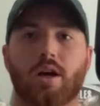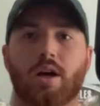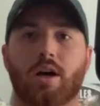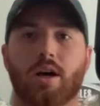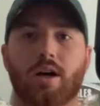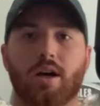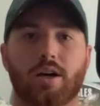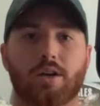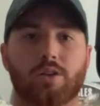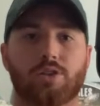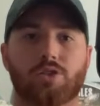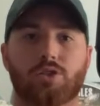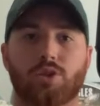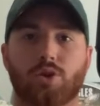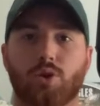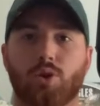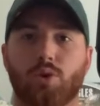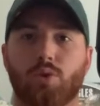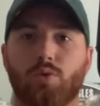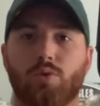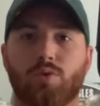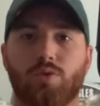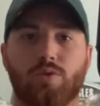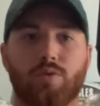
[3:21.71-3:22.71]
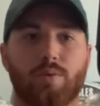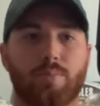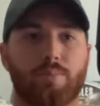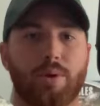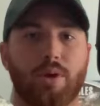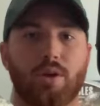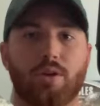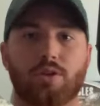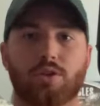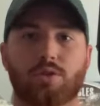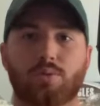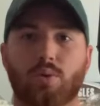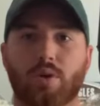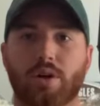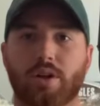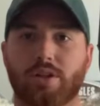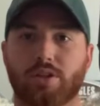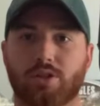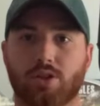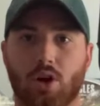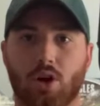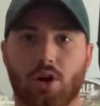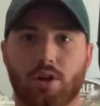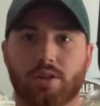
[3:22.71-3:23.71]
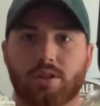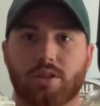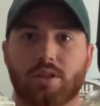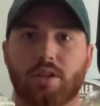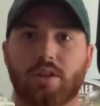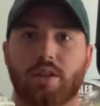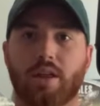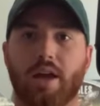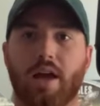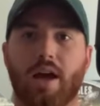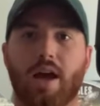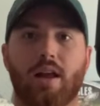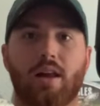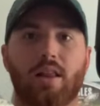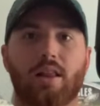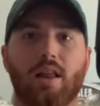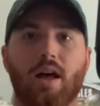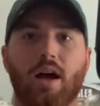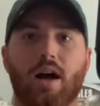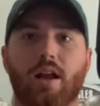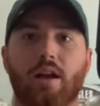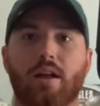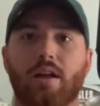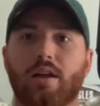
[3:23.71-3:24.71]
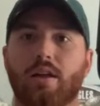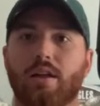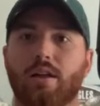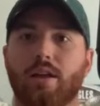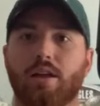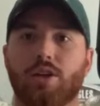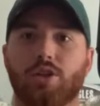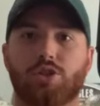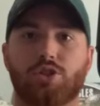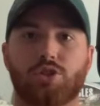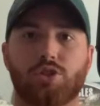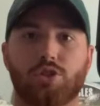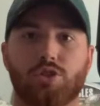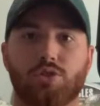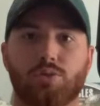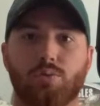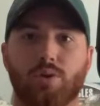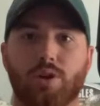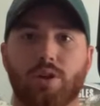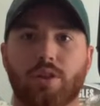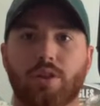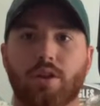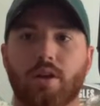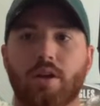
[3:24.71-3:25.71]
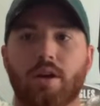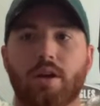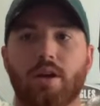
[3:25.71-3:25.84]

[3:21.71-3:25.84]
So the Bills were exhausted. They had a lot of issues with